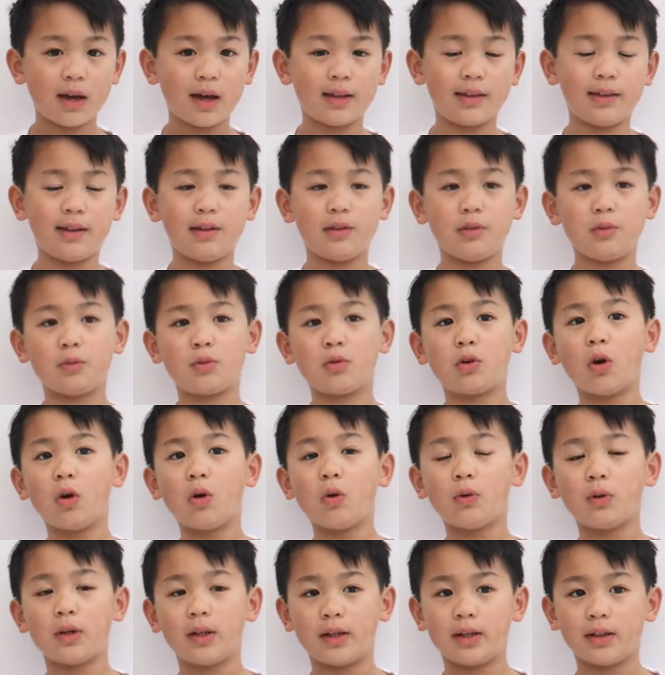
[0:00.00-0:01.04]
and then you
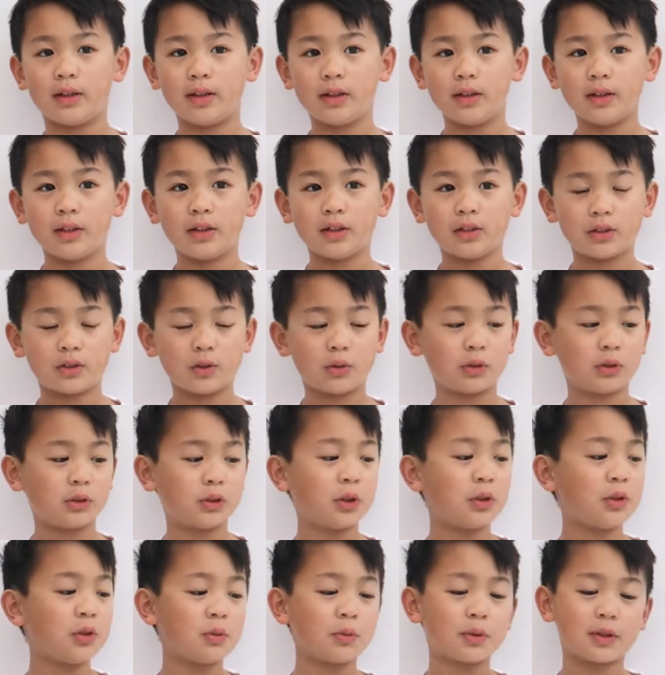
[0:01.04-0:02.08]
code it. So I'll
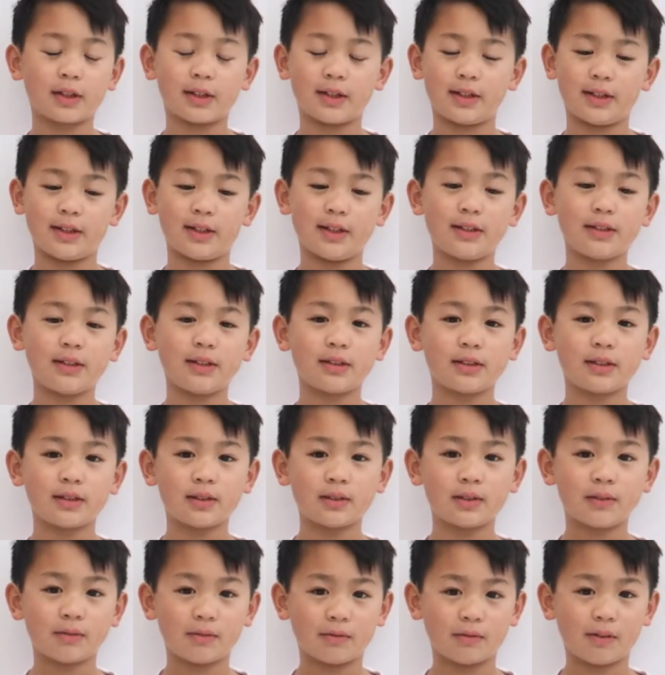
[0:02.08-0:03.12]
show you what it is
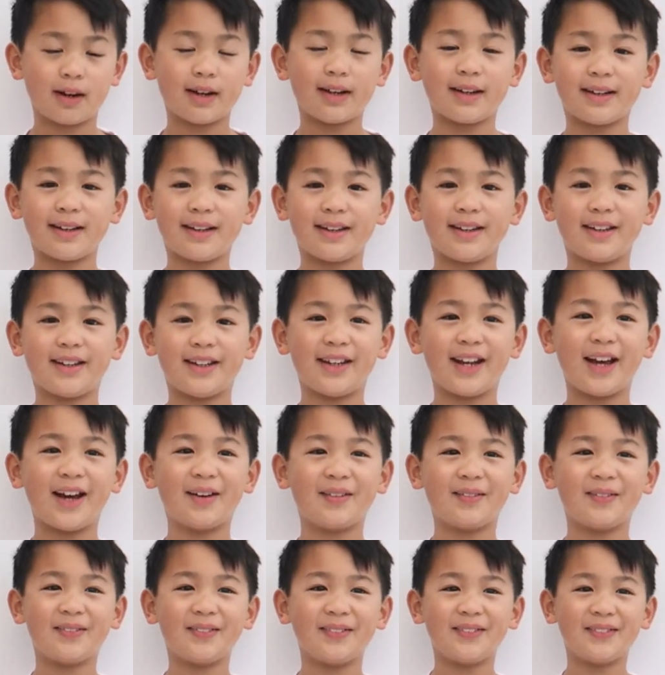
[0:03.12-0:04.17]
right
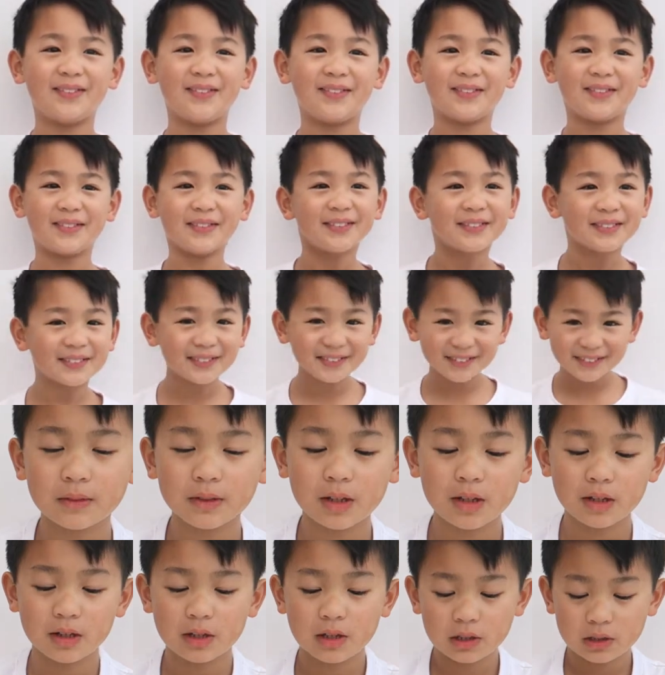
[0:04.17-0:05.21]
now.
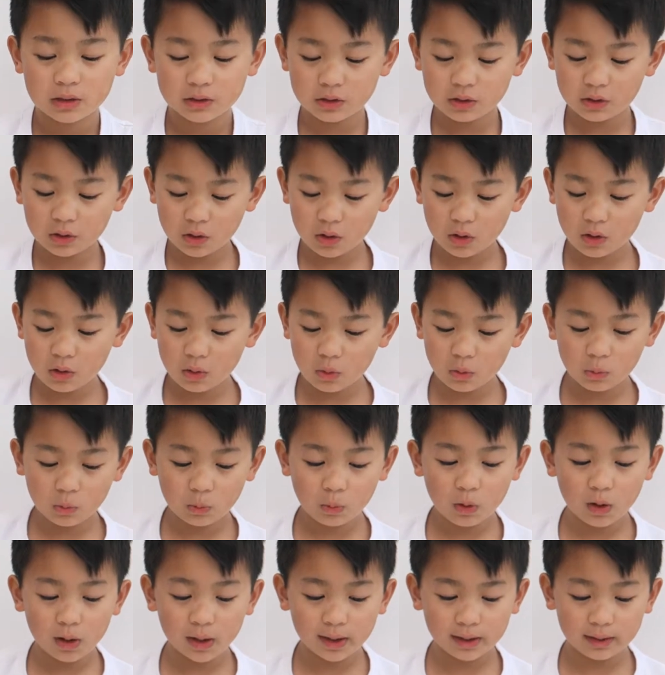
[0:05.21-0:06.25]
So
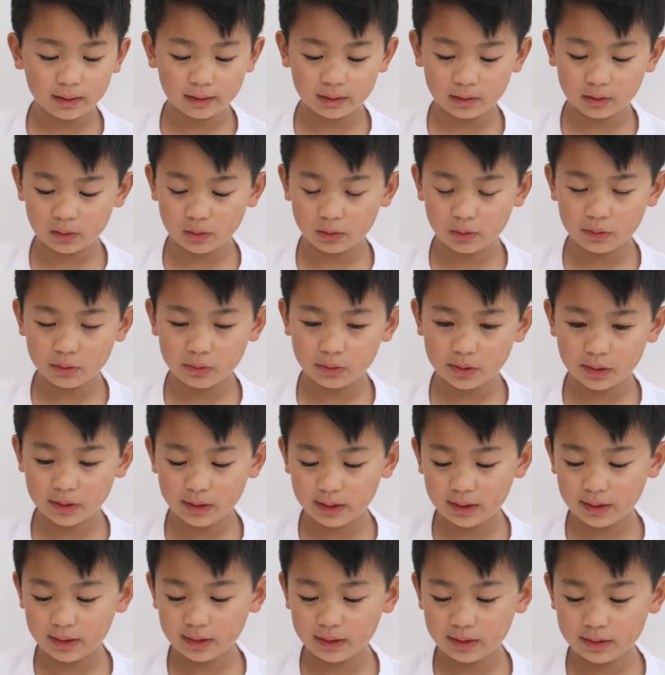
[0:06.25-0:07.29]
what it includes
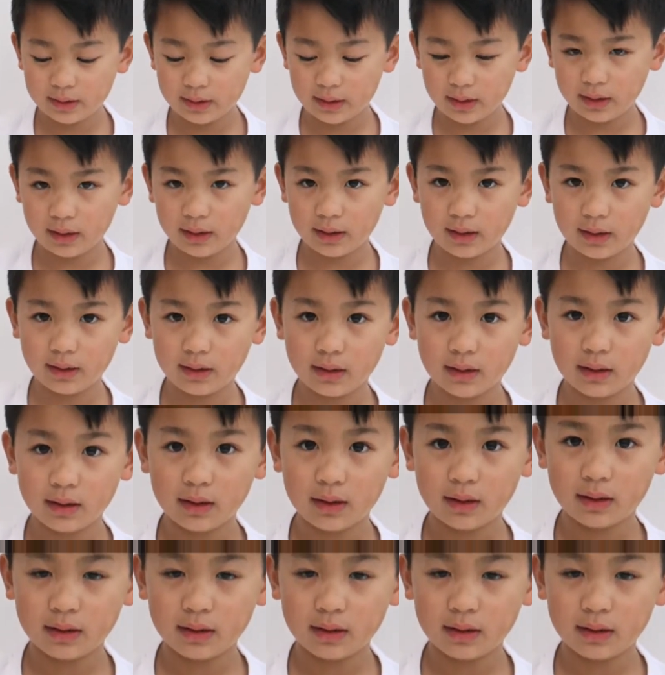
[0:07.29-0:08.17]
is a